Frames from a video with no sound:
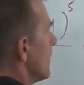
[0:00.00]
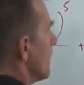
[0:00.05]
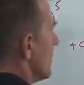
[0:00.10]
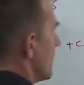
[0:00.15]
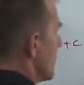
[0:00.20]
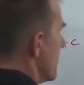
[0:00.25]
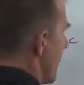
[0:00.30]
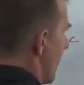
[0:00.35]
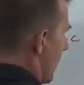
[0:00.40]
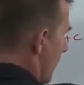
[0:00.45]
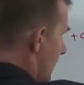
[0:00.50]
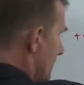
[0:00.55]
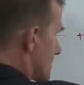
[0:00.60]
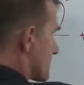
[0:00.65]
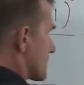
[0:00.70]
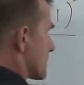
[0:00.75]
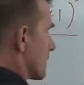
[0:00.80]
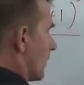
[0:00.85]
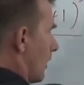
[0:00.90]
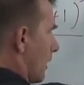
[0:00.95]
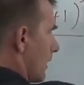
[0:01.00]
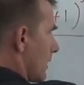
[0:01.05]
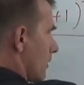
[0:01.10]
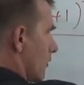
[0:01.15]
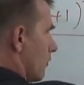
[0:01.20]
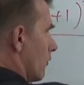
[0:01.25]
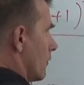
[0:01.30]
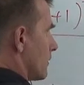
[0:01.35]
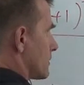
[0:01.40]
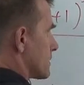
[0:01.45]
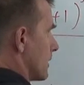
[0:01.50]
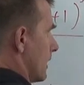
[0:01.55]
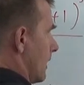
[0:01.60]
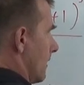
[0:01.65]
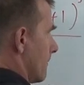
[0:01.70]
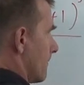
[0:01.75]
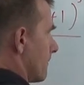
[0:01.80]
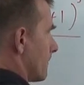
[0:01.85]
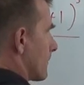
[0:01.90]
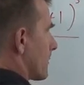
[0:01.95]
Now, let's tidy all this
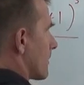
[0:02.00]
up.